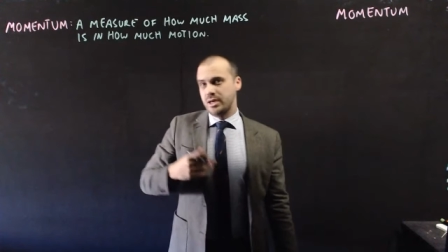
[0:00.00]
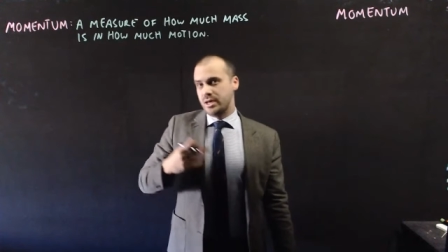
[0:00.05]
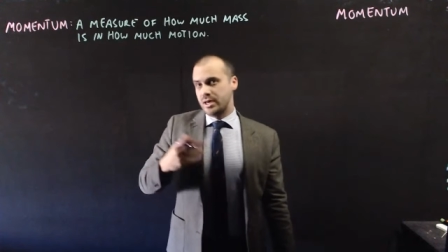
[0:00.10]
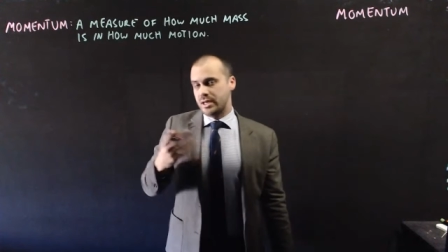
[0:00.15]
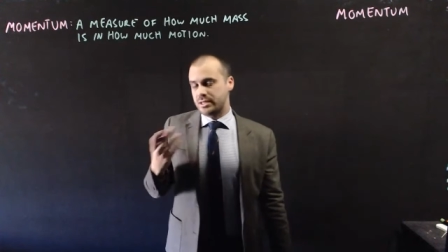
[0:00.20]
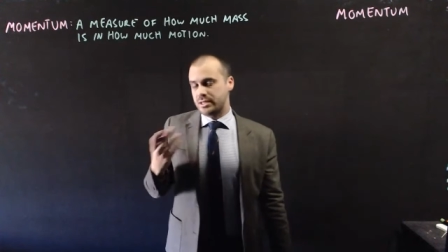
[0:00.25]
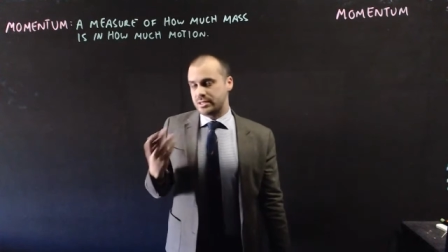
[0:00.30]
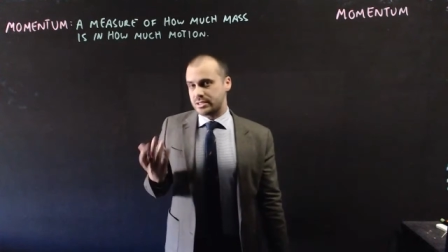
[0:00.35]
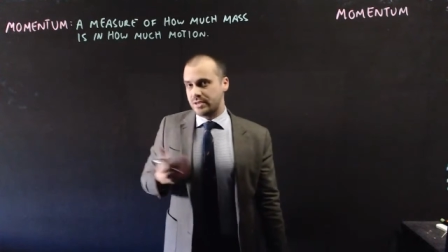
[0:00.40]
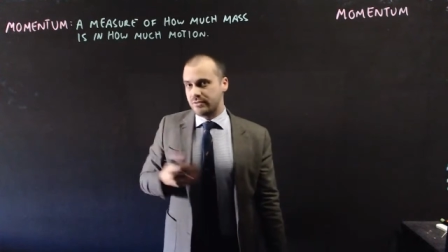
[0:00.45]

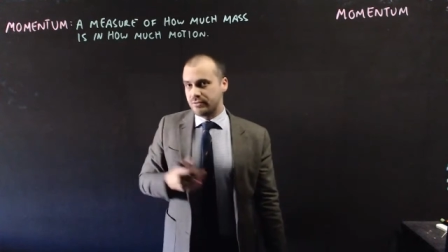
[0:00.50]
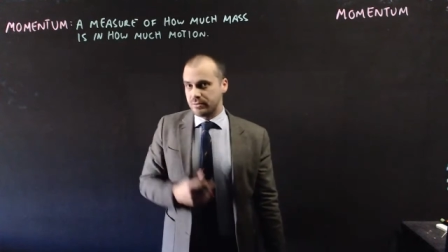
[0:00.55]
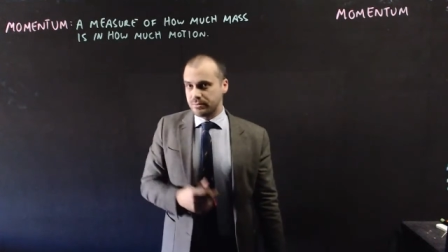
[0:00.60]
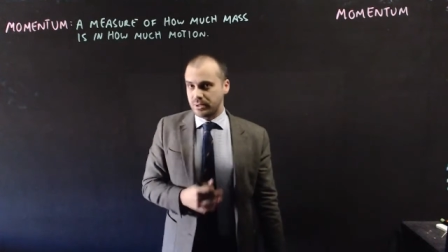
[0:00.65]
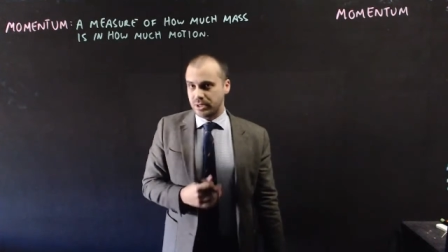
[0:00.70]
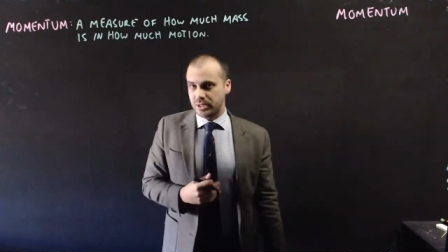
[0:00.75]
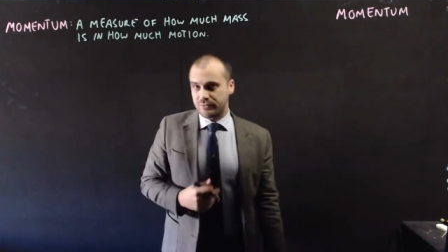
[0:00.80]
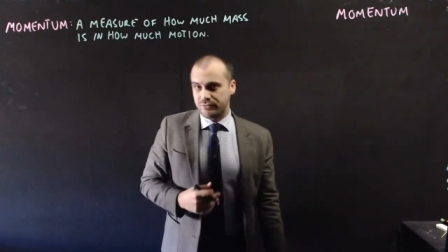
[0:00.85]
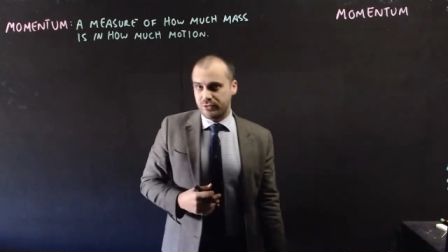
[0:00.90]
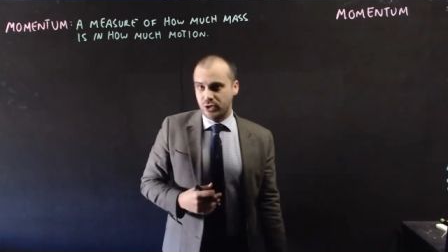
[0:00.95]
And it's given
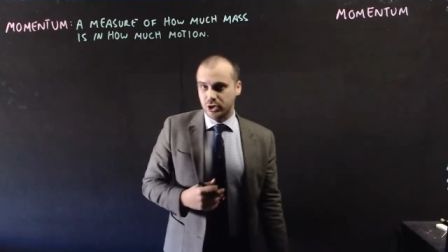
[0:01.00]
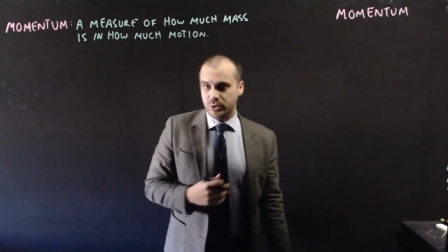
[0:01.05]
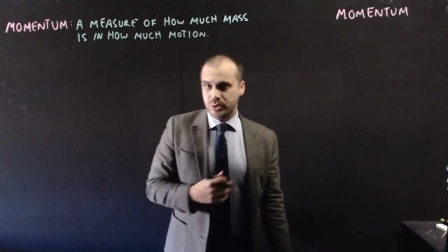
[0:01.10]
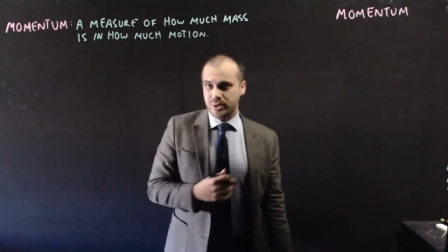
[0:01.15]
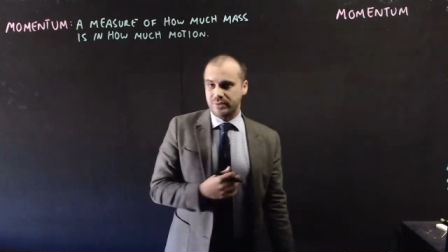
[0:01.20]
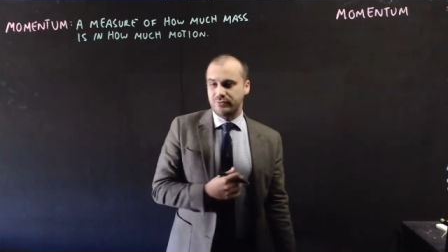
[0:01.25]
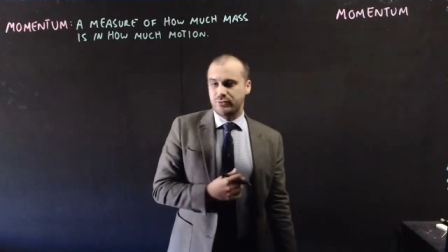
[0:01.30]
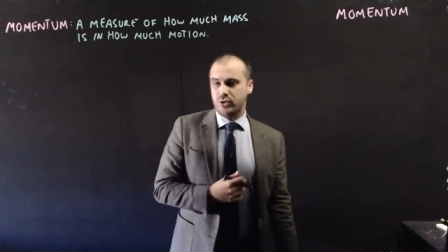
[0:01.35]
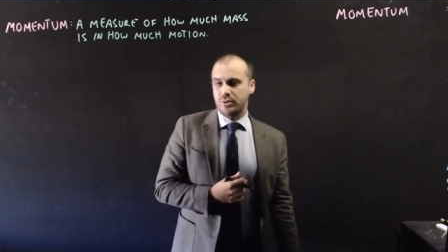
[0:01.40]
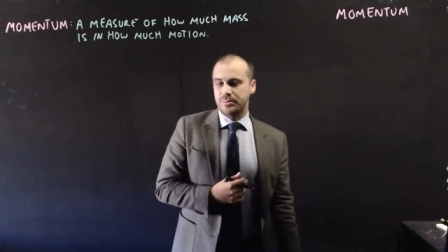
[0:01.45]
by the
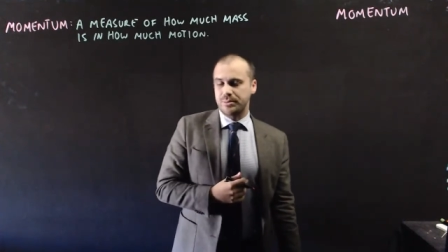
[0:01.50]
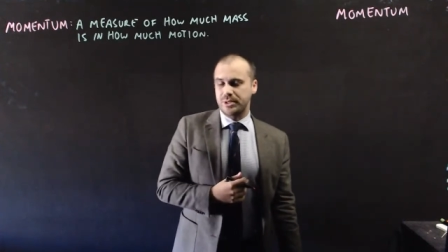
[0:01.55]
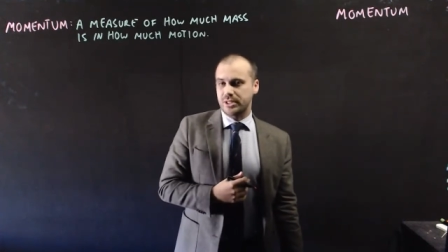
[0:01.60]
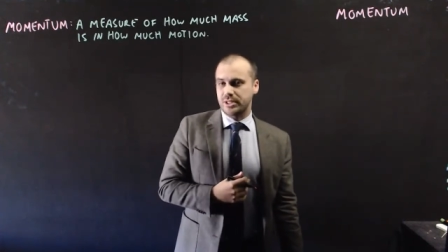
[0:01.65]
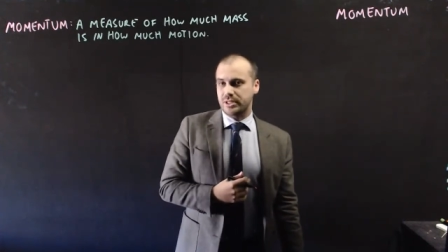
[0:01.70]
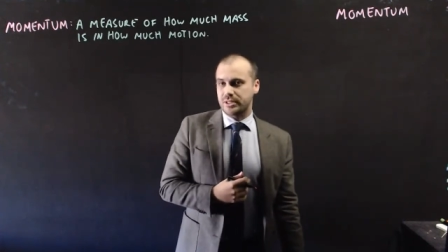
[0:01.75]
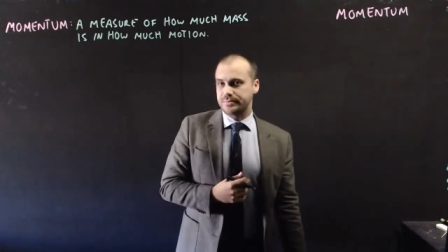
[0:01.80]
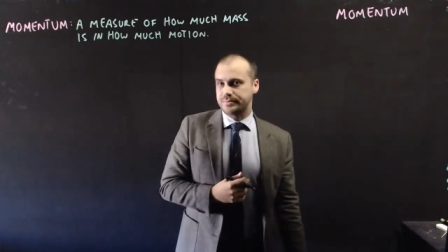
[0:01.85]
following formula.